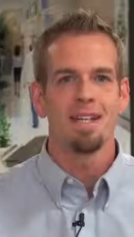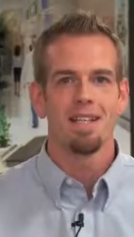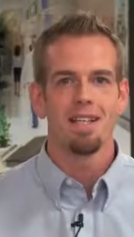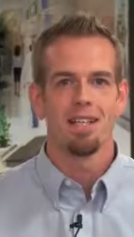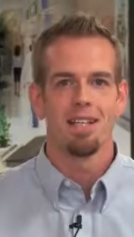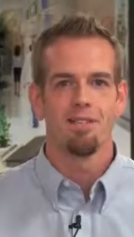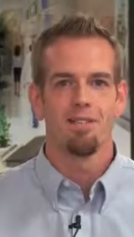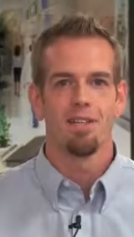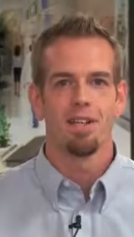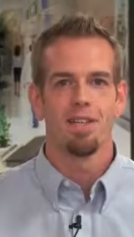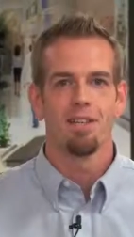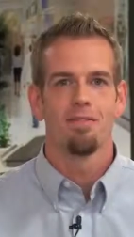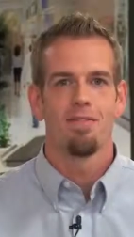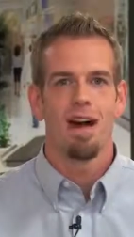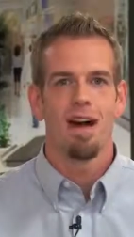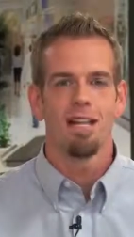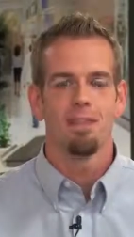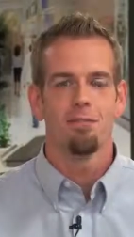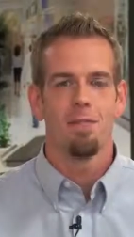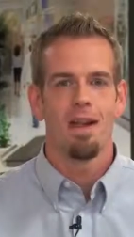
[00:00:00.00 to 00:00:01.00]
and delivering
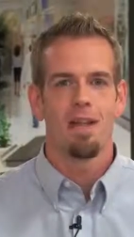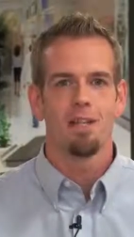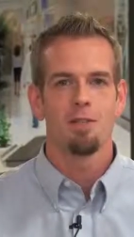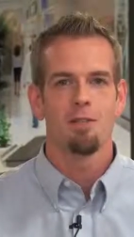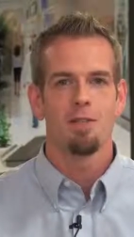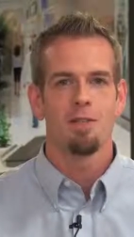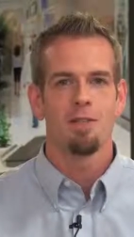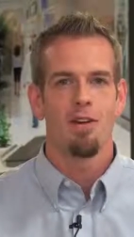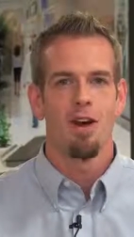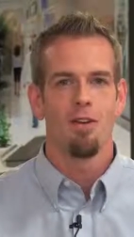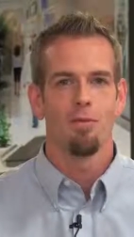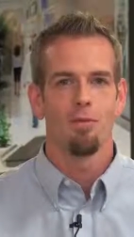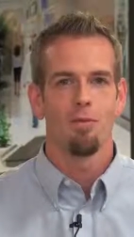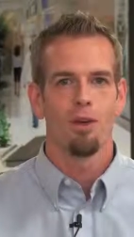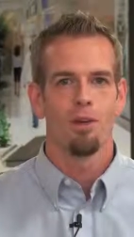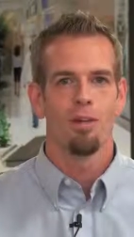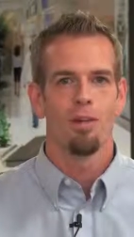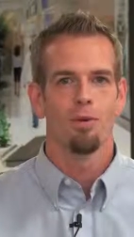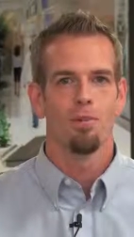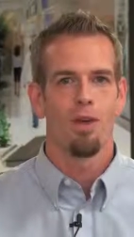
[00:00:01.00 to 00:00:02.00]
device management
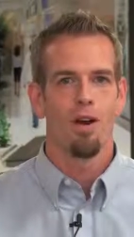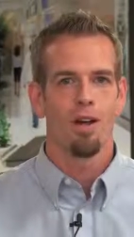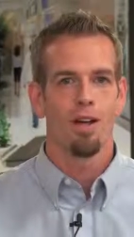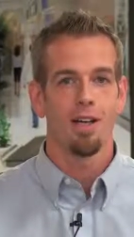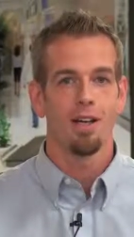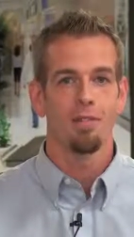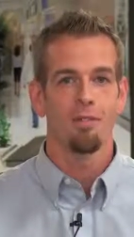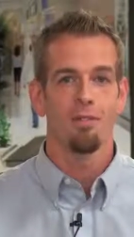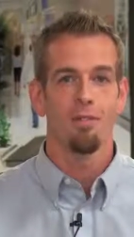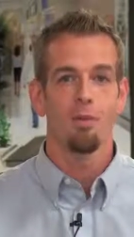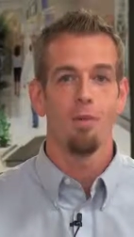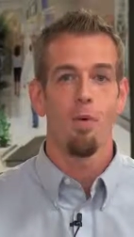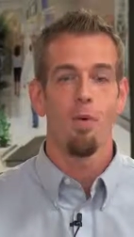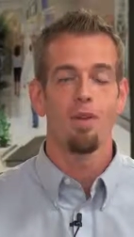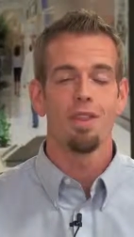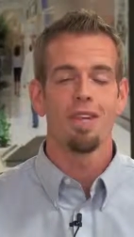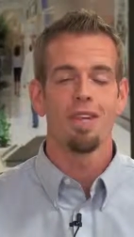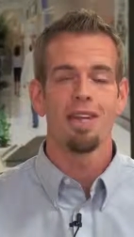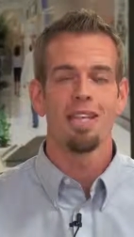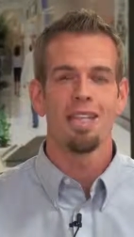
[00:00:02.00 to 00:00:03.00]
software to the market for
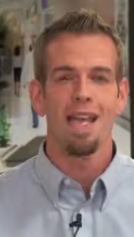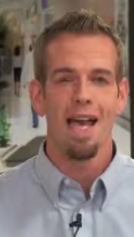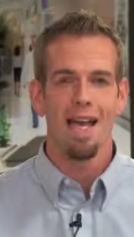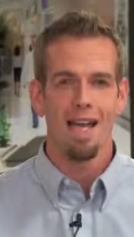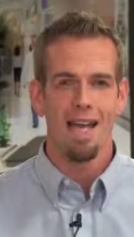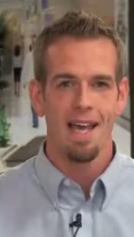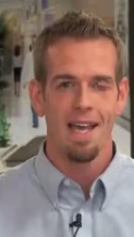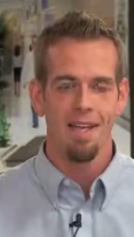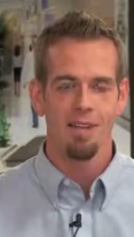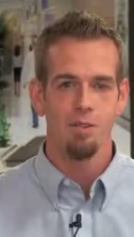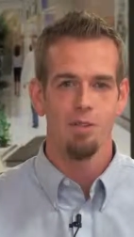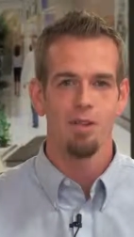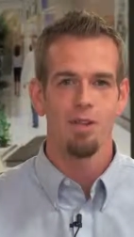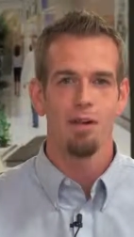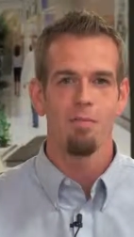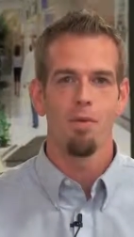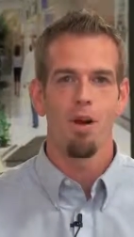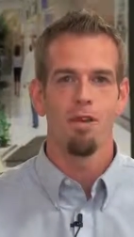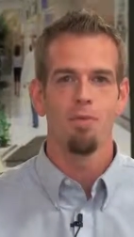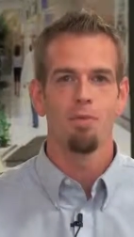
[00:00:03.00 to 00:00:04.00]
more than a decade with
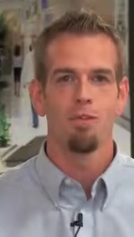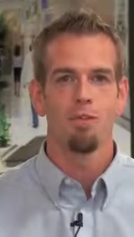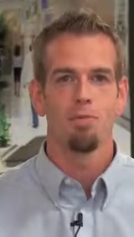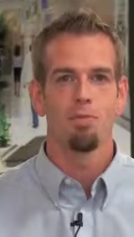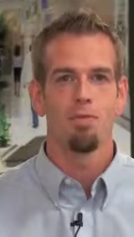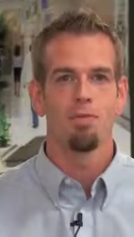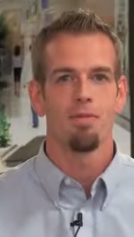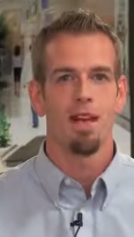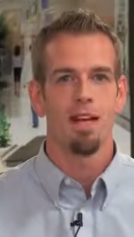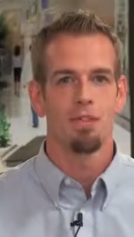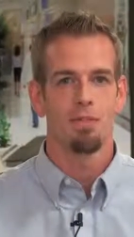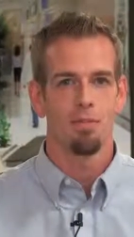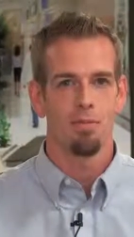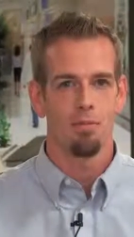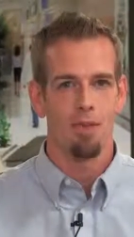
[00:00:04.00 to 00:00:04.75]
our MarkVision Professional